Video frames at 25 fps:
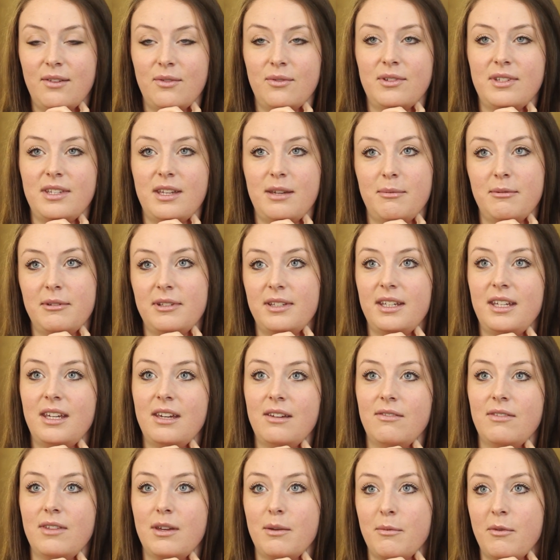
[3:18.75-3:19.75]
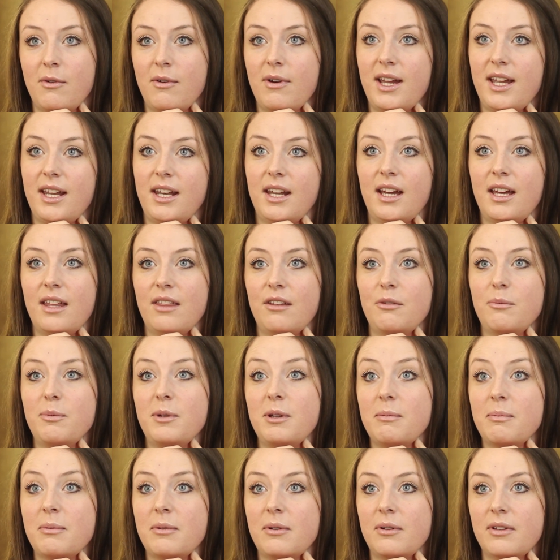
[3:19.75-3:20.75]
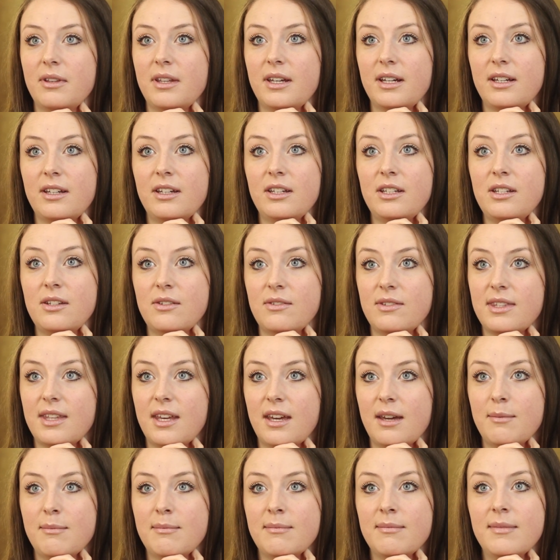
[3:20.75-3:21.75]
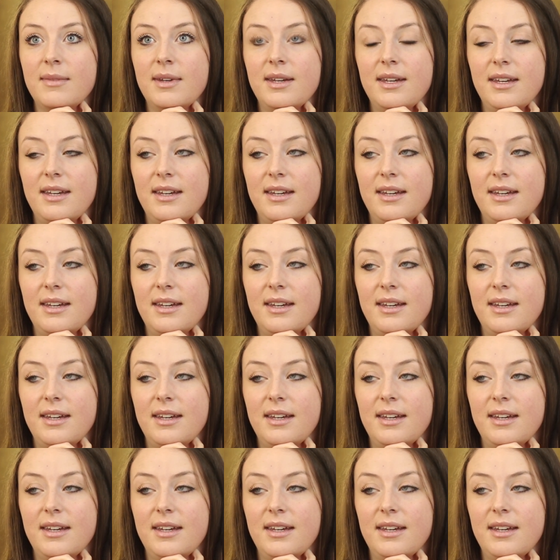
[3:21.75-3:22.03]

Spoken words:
was able to give them away to other people that could use them.